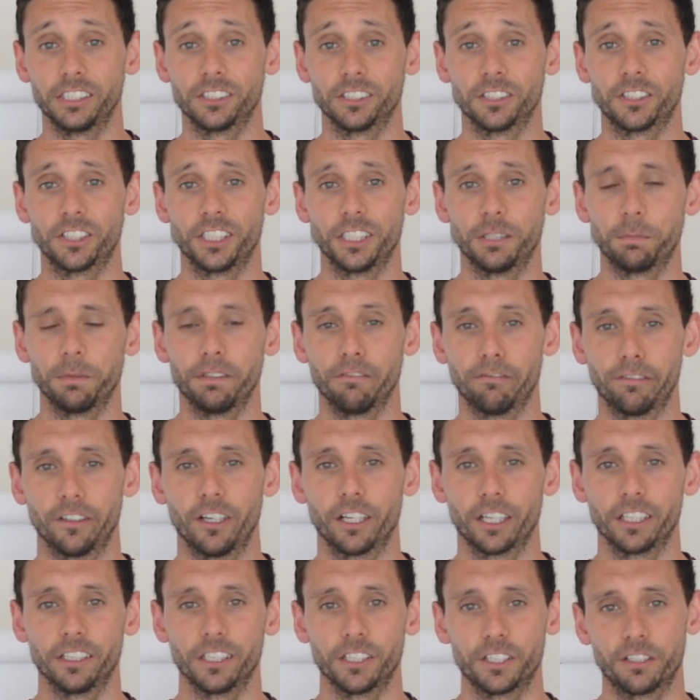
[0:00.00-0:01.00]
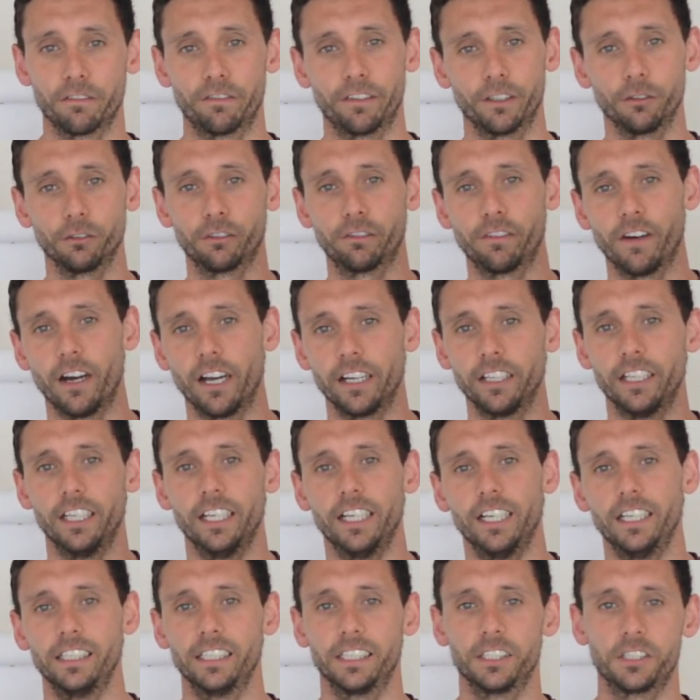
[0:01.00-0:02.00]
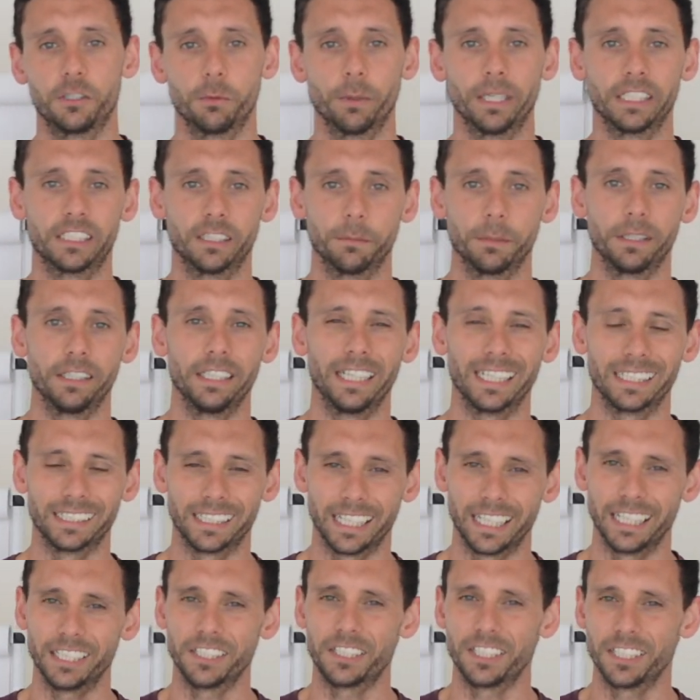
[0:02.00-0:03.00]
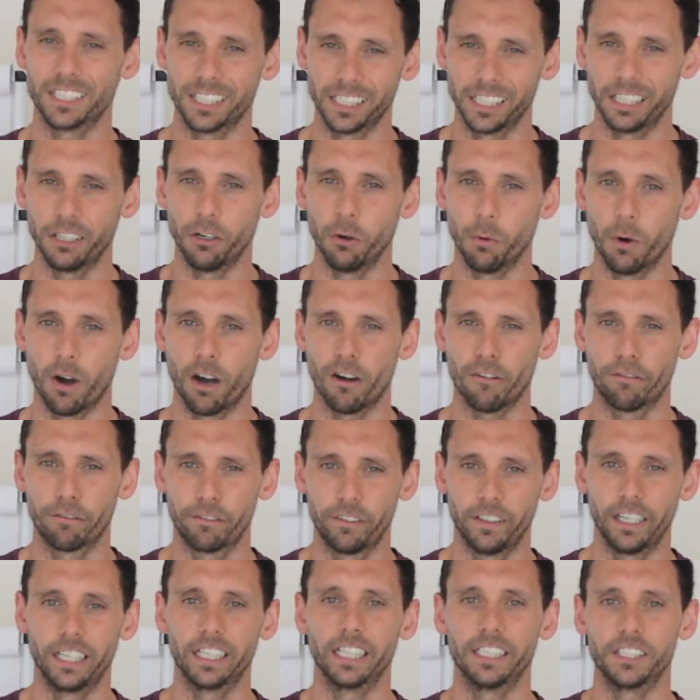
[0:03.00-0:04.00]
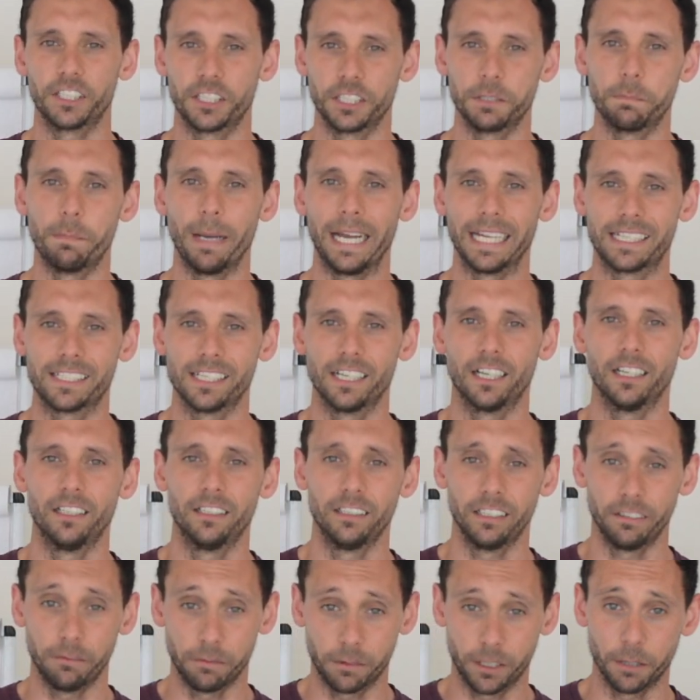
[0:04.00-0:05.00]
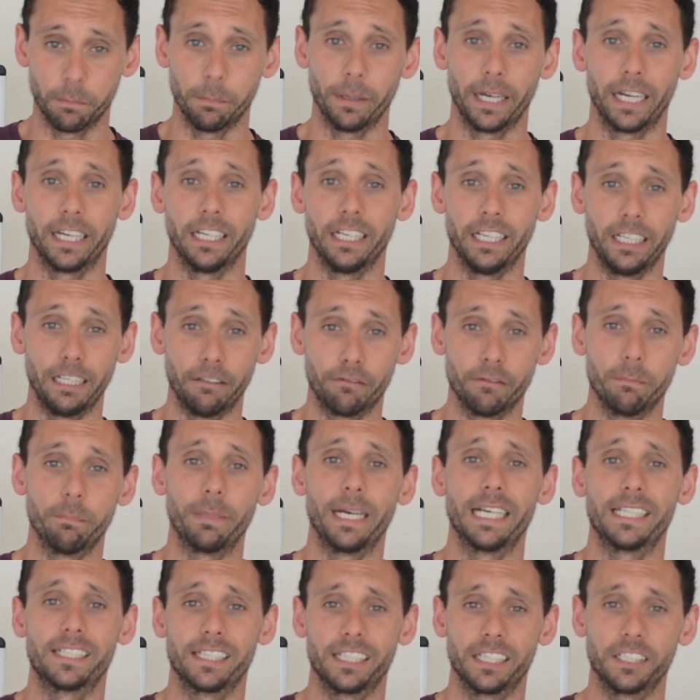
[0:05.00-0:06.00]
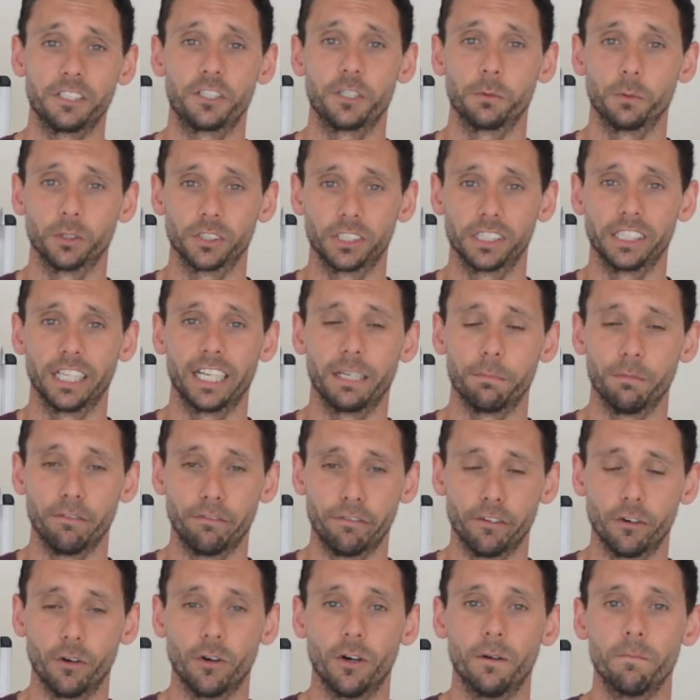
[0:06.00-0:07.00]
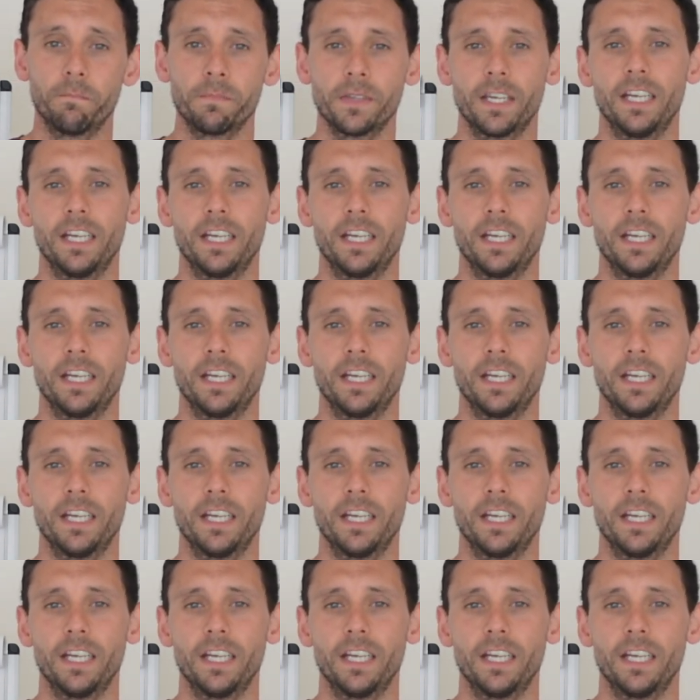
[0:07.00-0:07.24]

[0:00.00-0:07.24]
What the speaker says: So she's been finding that she feels fine, and she wakes up the next day and she's a little off, and then she's better, compared even better than she was the day before,